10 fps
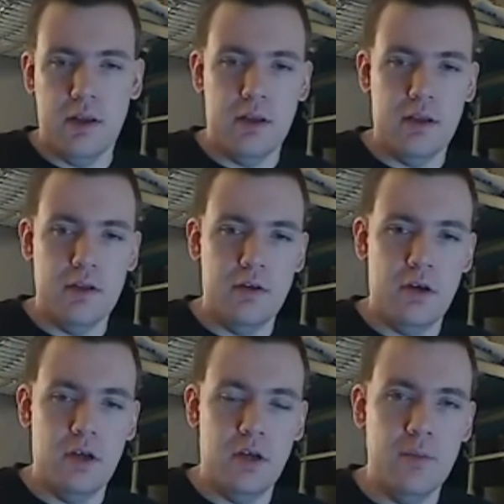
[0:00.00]
And, you
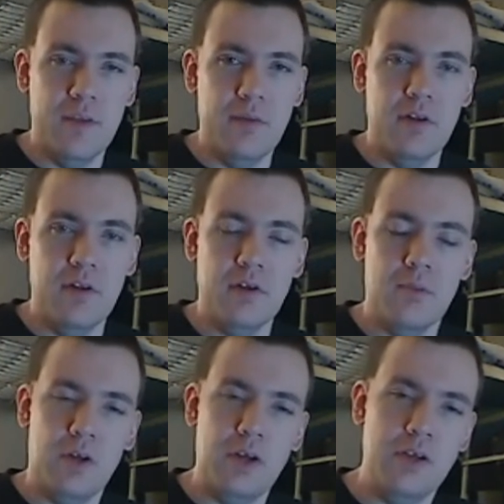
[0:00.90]
know, I mean,
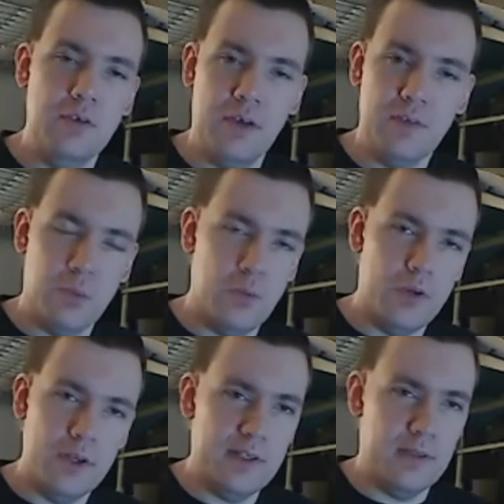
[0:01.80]
but I do have to
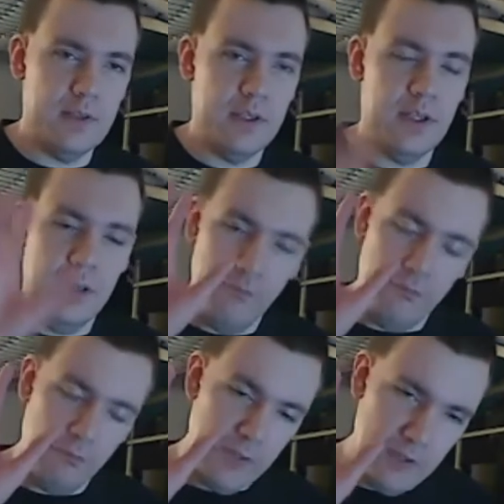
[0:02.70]
point out something.
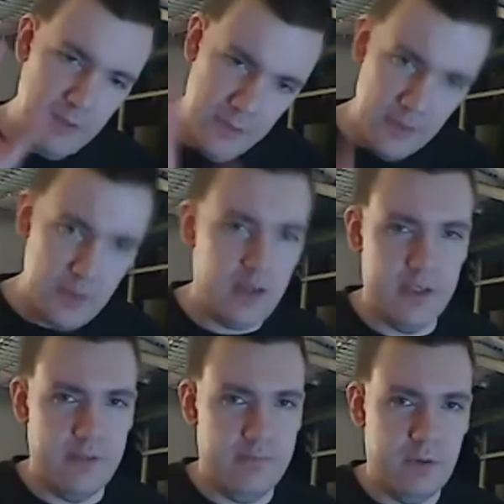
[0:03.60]
If we did not
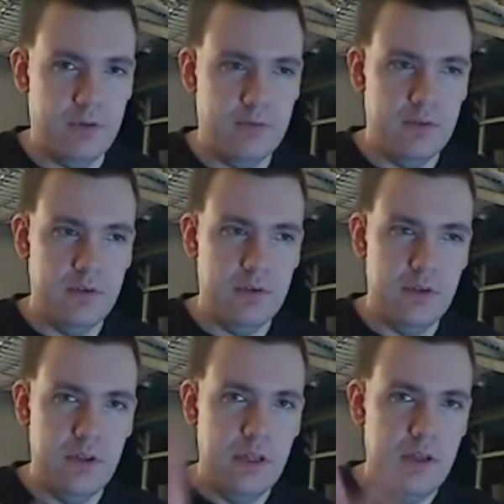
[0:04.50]
get involved,
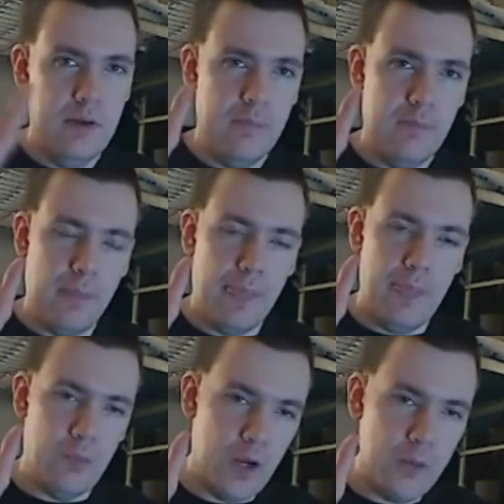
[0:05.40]

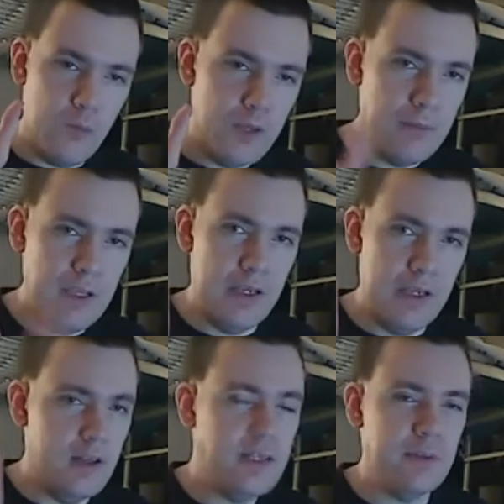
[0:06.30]
the right-wing
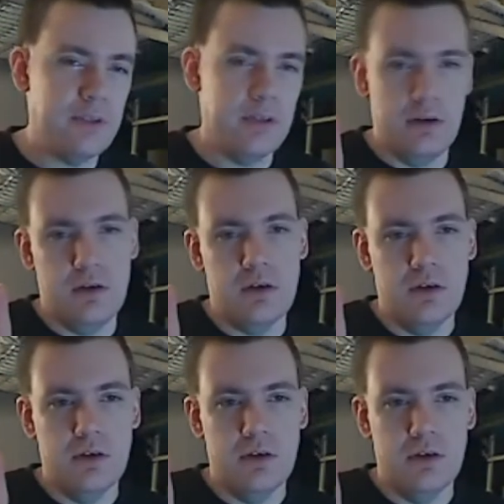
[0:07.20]
media, and that's what they are,